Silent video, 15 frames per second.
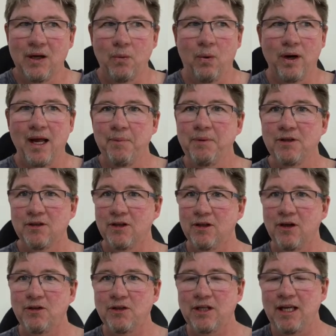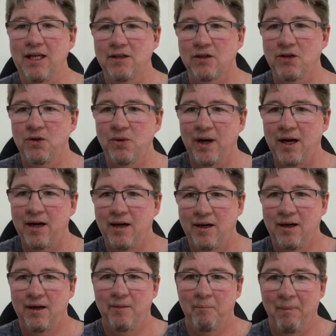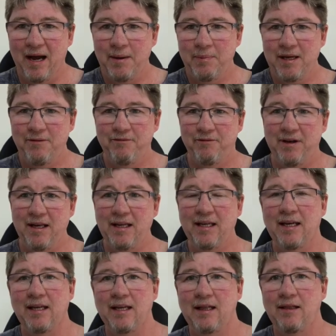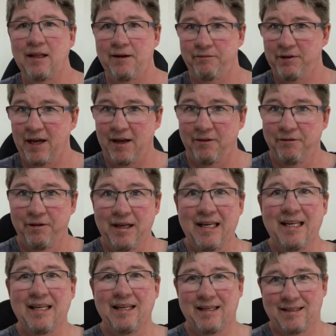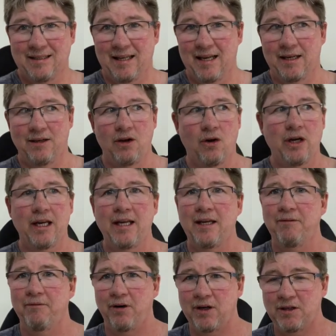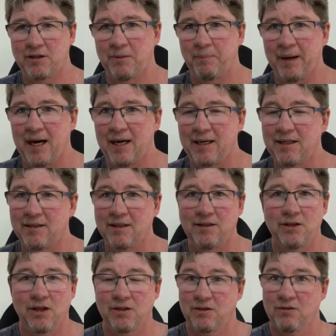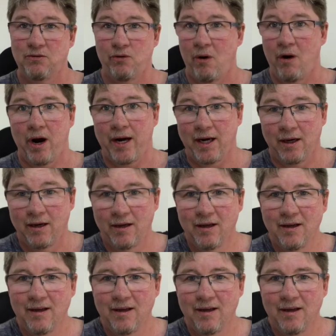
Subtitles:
what happens to those kids who are maybe feeling a little left out, feeling less than, not getting invited to parties and just crying?